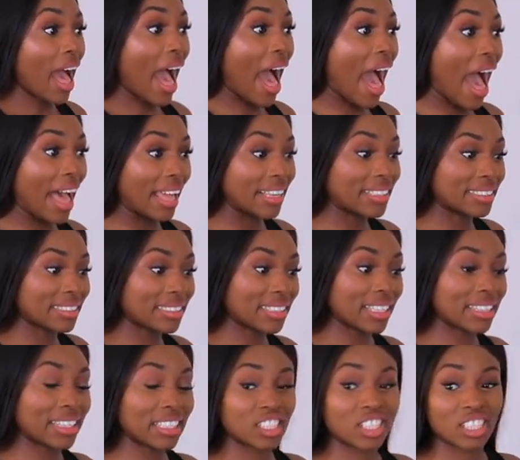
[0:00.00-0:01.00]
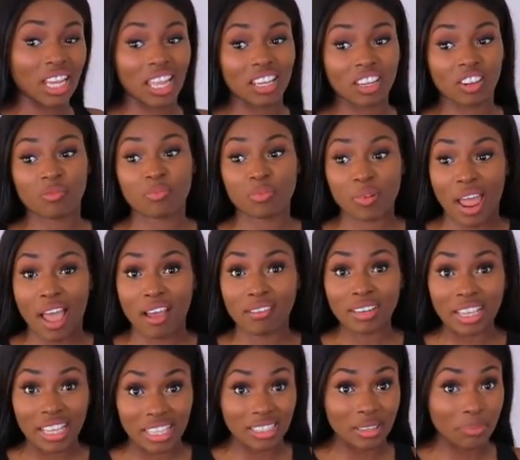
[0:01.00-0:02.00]
And the shade of
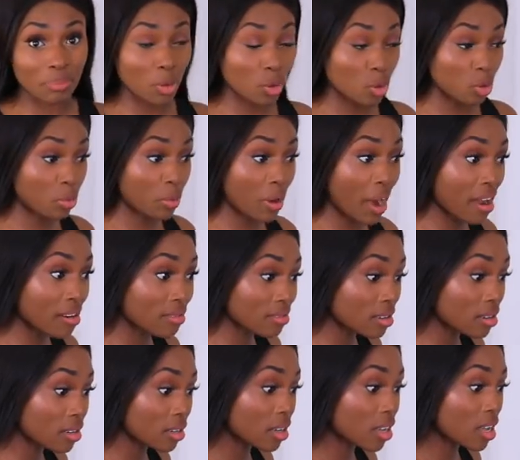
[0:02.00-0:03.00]
brown is a poo brown.